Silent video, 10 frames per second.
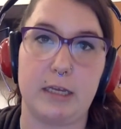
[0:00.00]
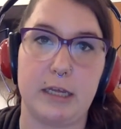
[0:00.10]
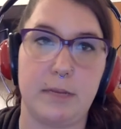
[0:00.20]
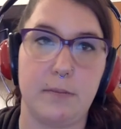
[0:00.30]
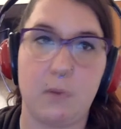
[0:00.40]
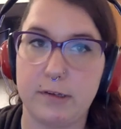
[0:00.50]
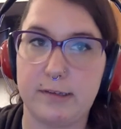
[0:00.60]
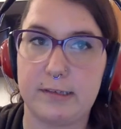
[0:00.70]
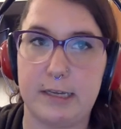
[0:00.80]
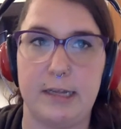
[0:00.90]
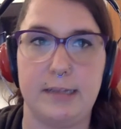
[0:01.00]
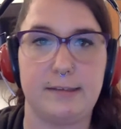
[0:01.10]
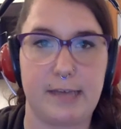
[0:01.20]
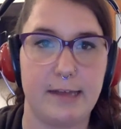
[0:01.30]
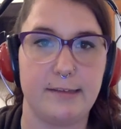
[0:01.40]
It imports it, it
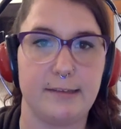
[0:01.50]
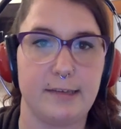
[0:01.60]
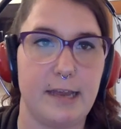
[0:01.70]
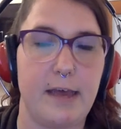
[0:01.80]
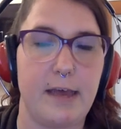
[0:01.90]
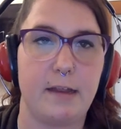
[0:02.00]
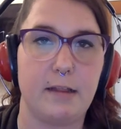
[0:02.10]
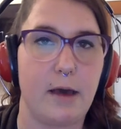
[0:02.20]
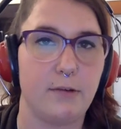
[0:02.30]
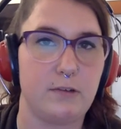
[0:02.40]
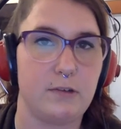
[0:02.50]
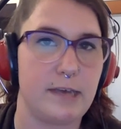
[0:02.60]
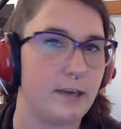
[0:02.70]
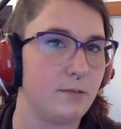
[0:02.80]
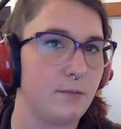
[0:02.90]
scans it, and then allows you to
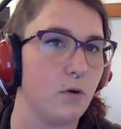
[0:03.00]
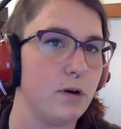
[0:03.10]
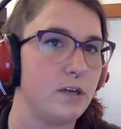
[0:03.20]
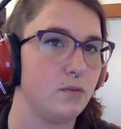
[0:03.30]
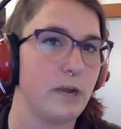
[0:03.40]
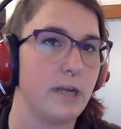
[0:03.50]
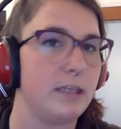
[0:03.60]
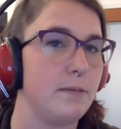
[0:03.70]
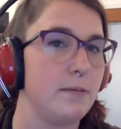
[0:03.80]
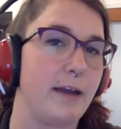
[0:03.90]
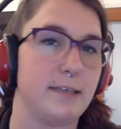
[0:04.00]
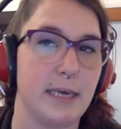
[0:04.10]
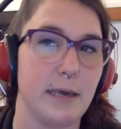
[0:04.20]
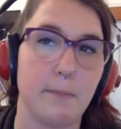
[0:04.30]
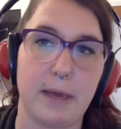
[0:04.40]
export it directly back to
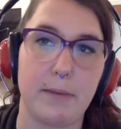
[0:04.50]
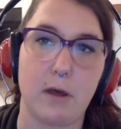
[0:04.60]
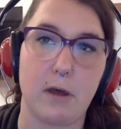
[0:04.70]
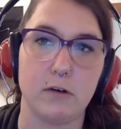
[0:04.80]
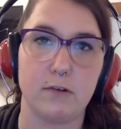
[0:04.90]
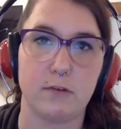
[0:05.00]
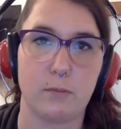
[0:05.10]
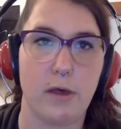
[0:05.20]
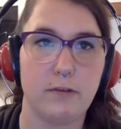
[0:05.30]
Campaign Monitor as well.